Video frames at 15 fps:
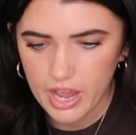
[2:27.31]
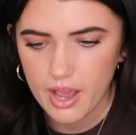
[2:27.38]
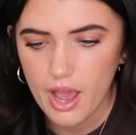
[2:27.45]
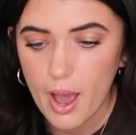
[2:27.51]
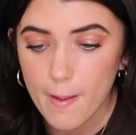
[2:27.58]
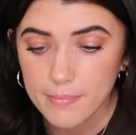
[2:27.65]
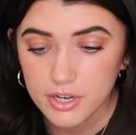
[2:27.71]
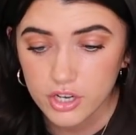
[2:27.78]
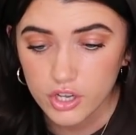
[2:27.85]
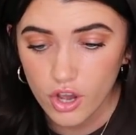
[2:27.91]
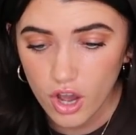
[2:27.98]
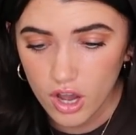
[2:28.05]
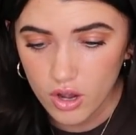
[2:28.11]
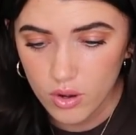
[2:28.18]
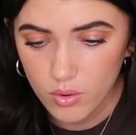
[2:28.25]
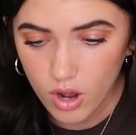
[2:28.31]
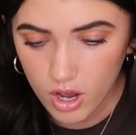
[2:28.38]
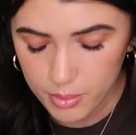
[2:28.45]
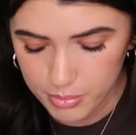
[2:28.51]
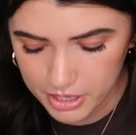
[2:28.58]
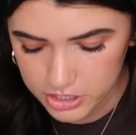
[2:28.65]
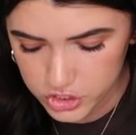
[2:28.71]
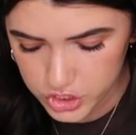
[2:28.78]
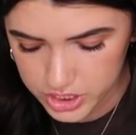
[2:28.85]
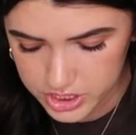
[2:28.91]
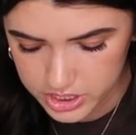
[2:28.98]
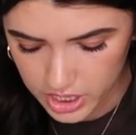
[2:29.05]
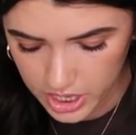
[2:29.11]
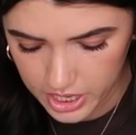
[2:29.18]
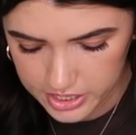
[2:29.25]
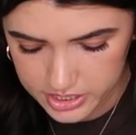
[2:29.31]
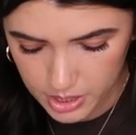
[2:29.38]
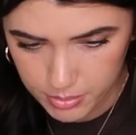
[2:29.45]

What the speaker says: Okay, I'm gonna go on Pinterest, guys.